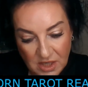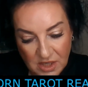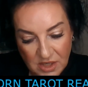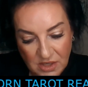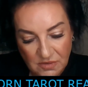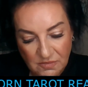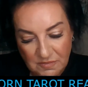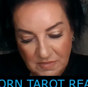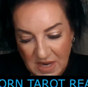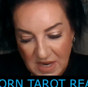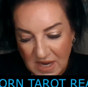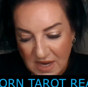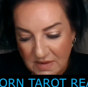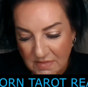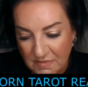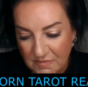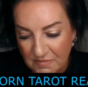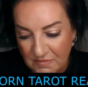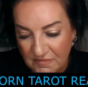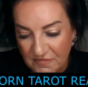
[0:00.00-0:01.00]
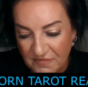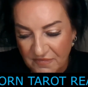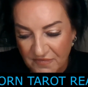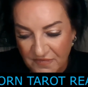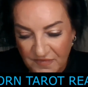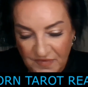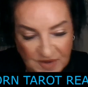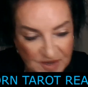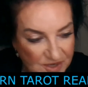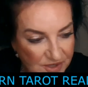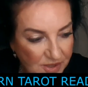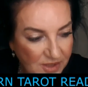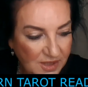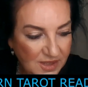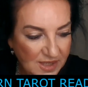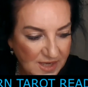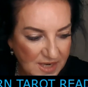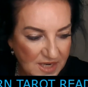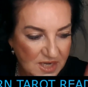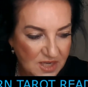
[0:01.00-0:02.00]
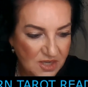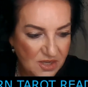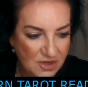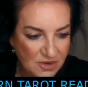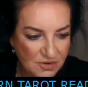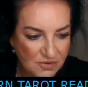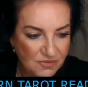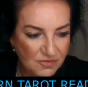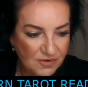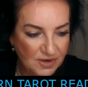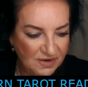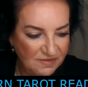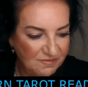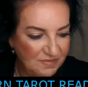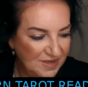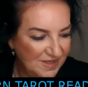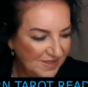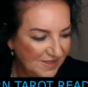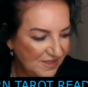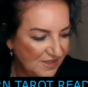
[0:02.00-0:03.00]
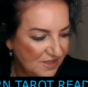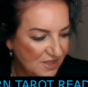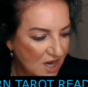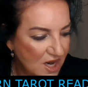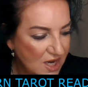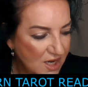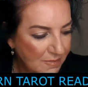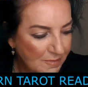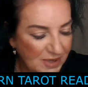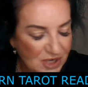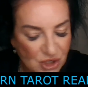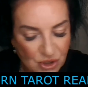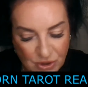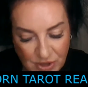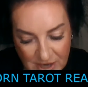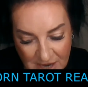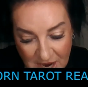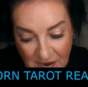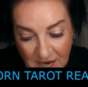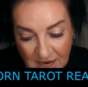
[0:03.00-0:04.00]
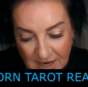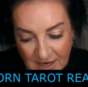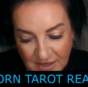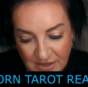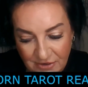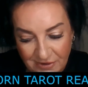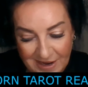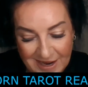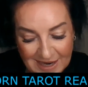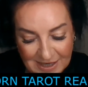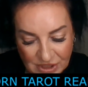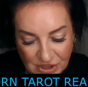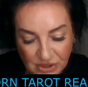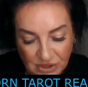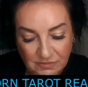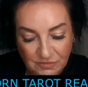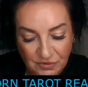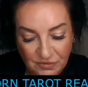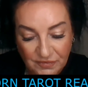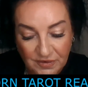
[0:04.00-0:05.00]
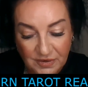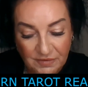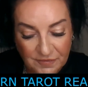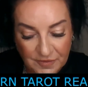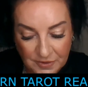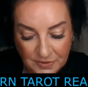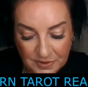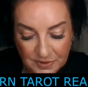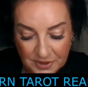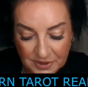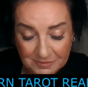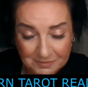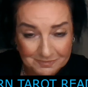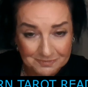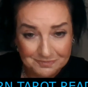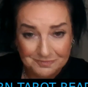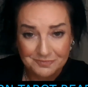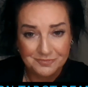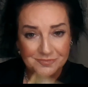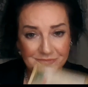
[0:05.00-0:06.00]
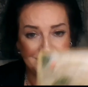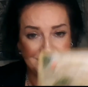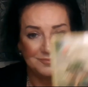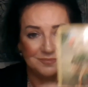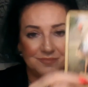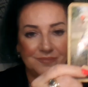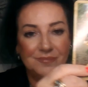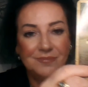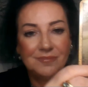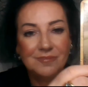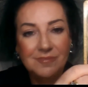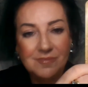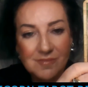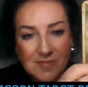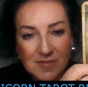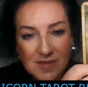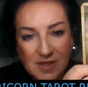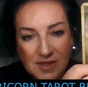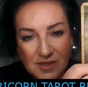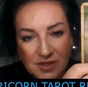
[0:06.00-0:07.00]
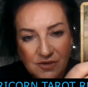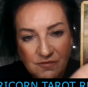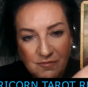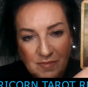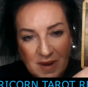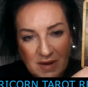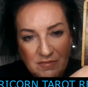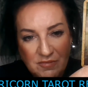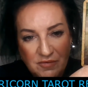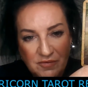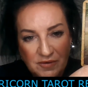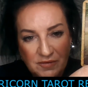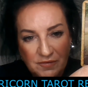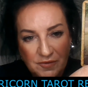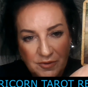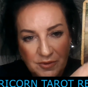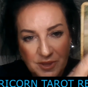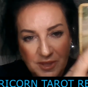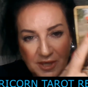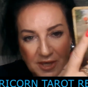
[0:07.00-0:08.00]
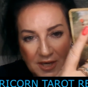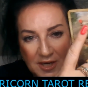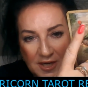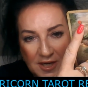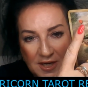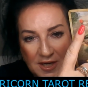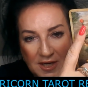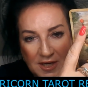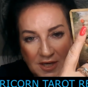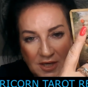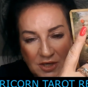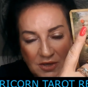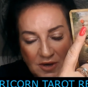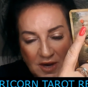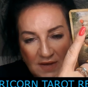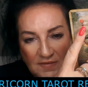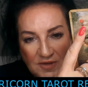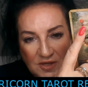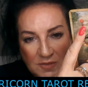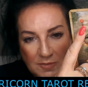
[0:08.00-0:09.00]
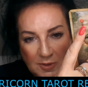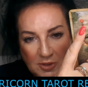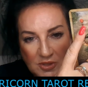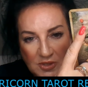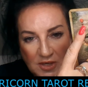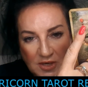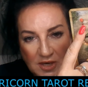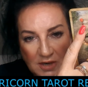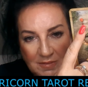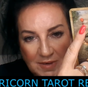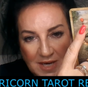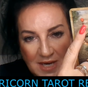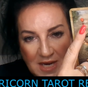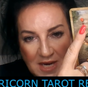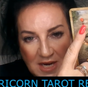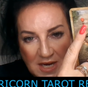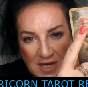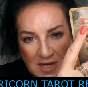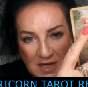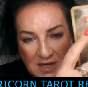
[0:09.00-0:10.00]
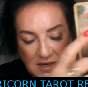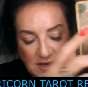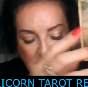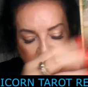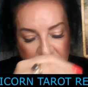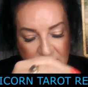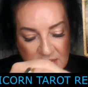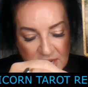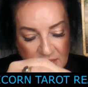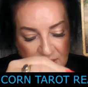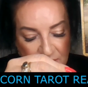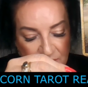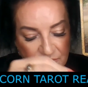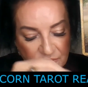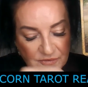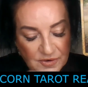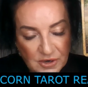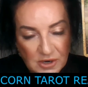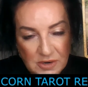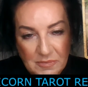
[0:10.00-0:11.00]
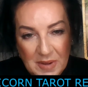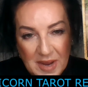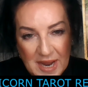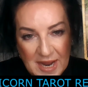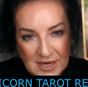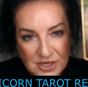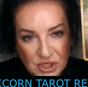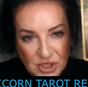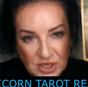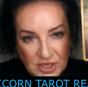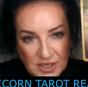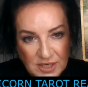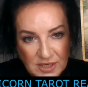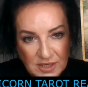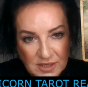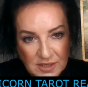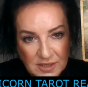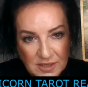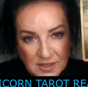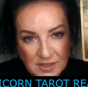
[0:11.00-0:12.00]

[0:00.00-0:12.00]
you may feel like you have been stuck, but you're not. You're actually moving forward. You've been moving forward. You have this person coming in. Again, they're very passionate.